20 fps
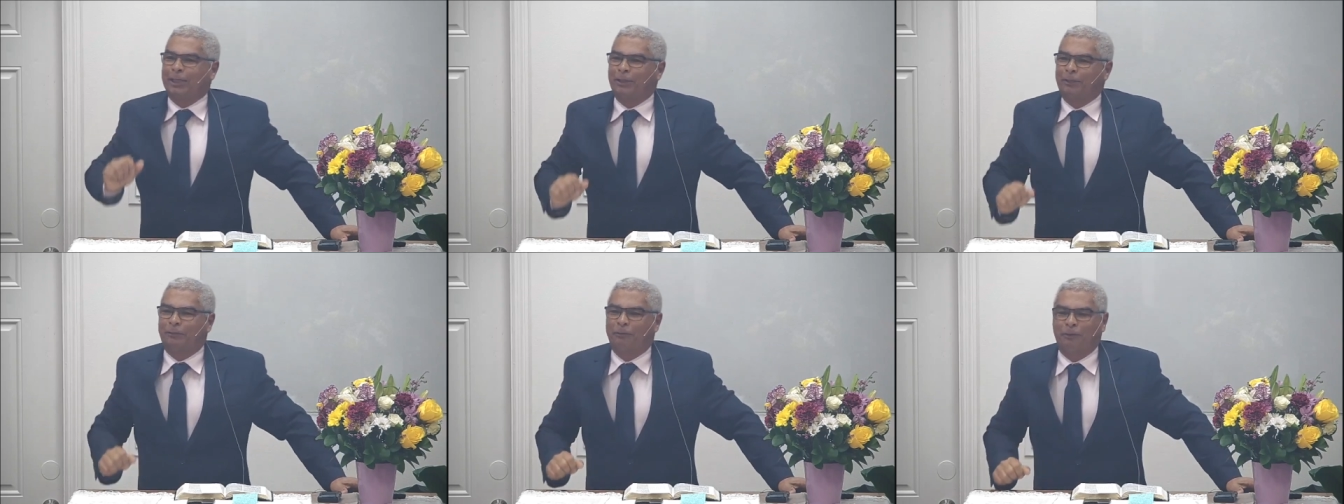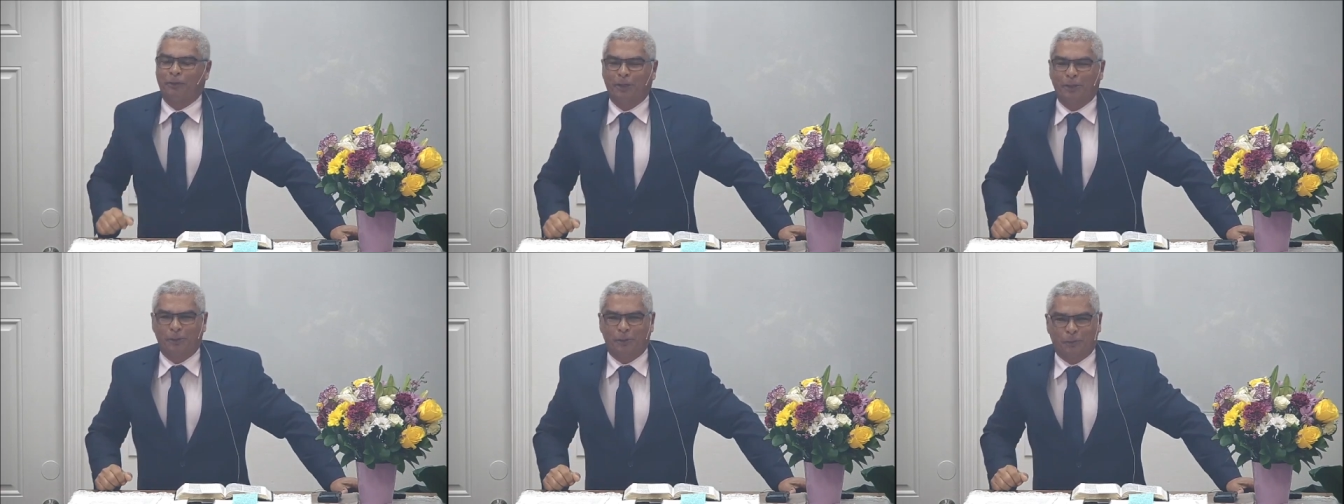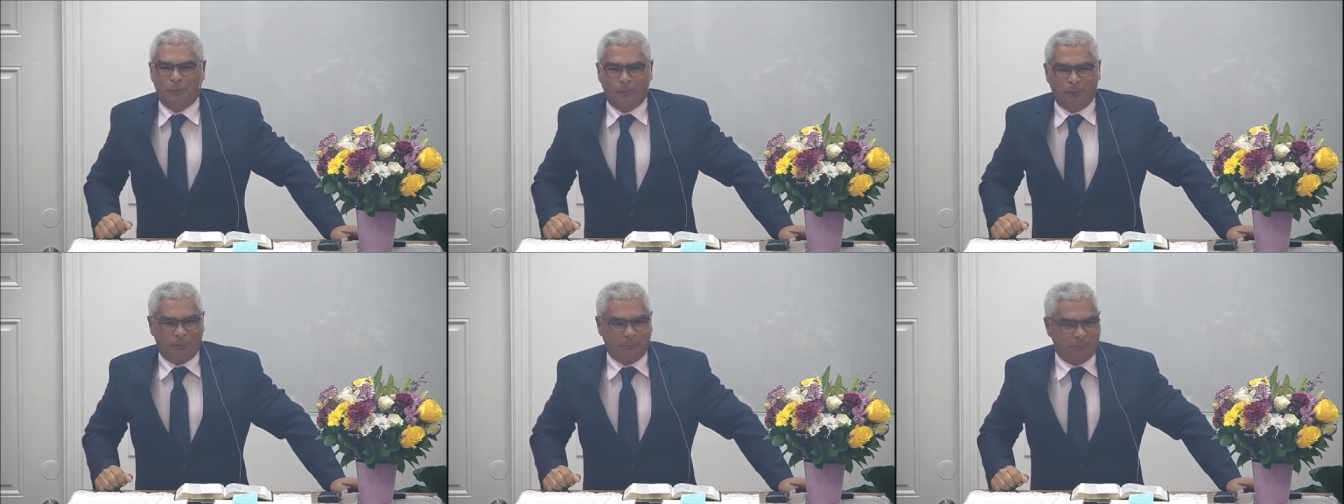but god
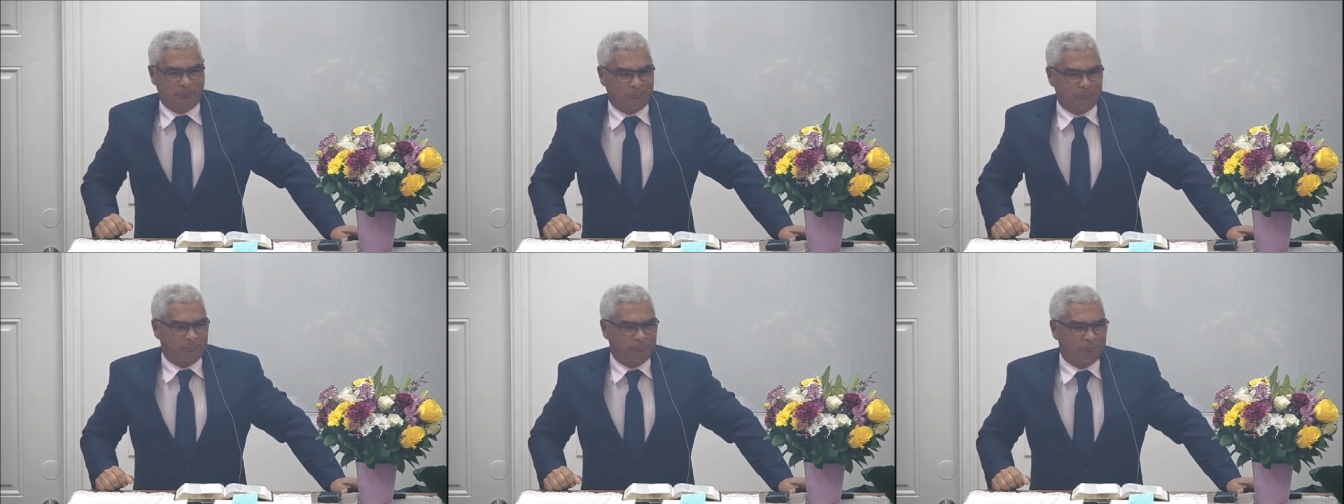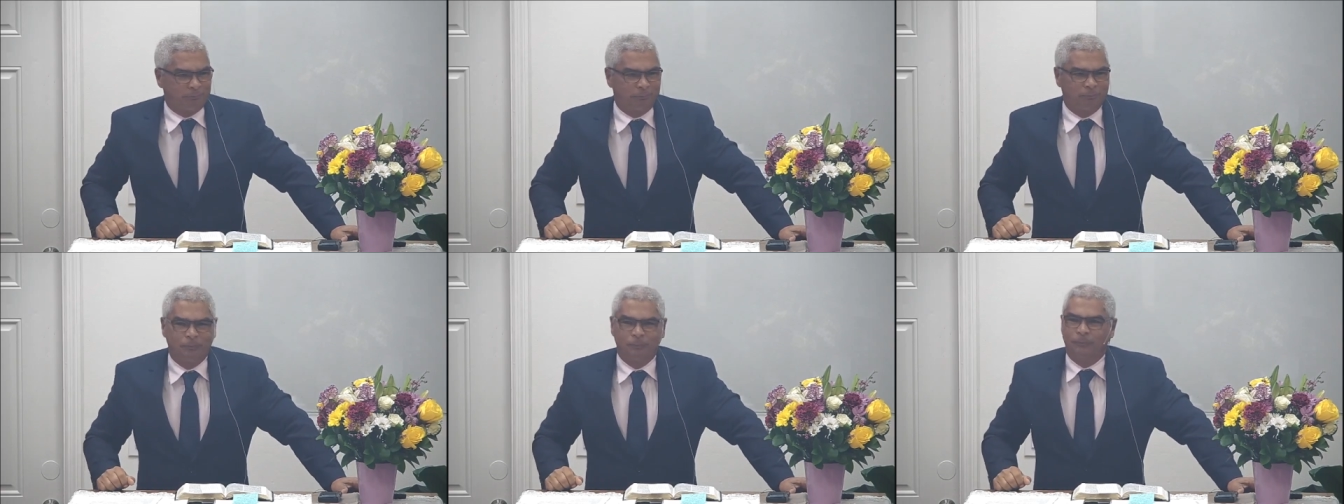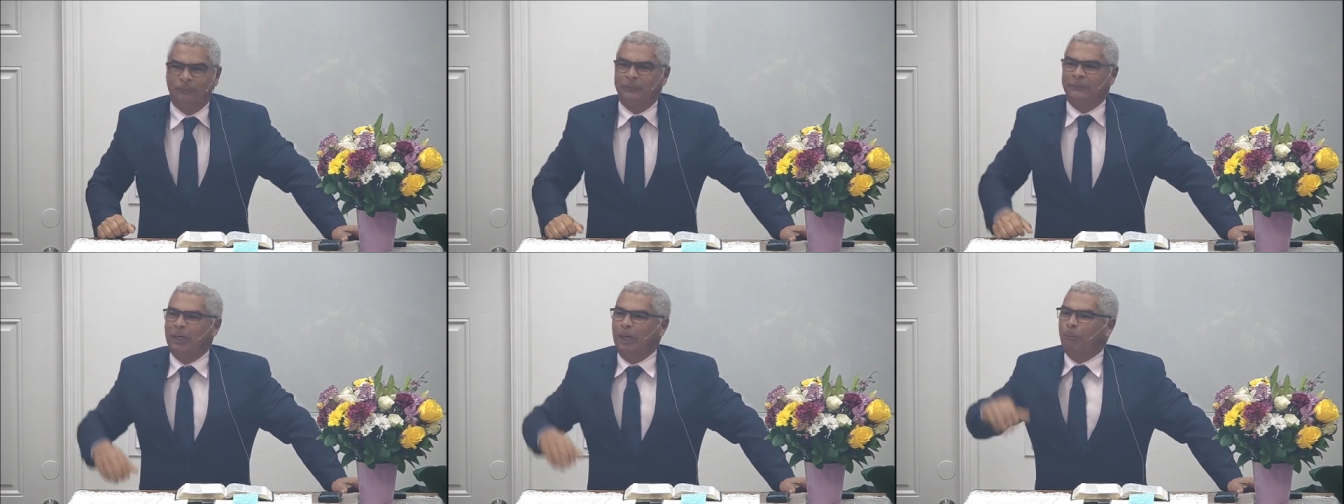does not need a
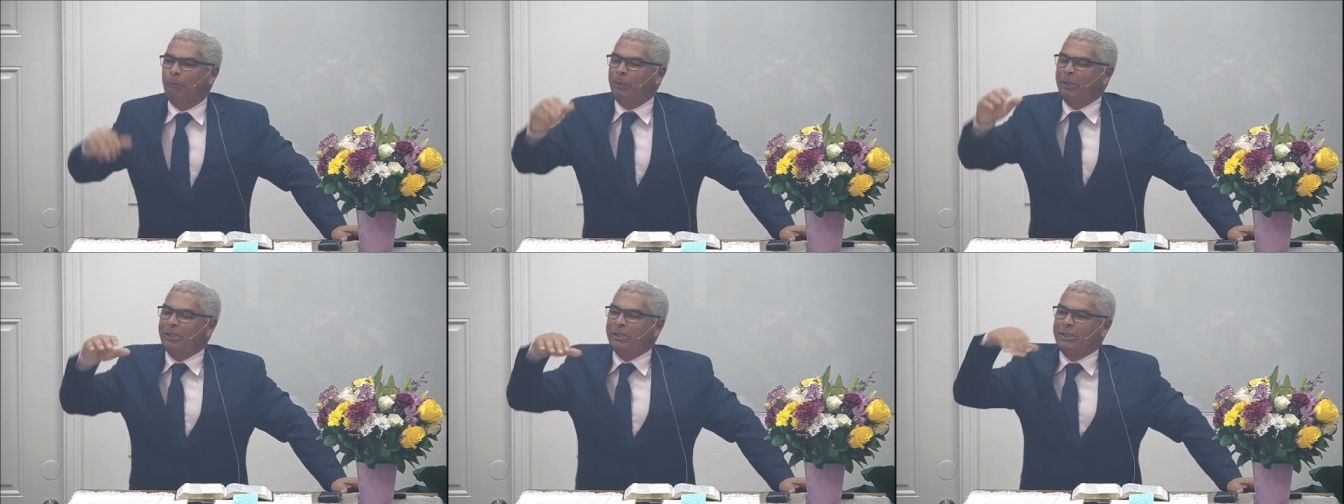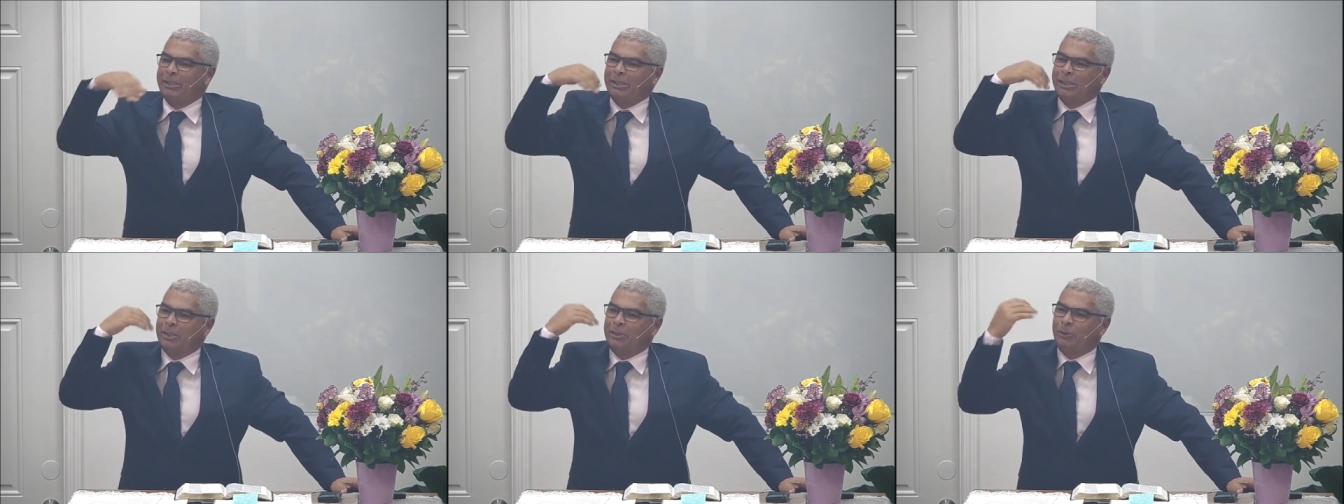sacrifice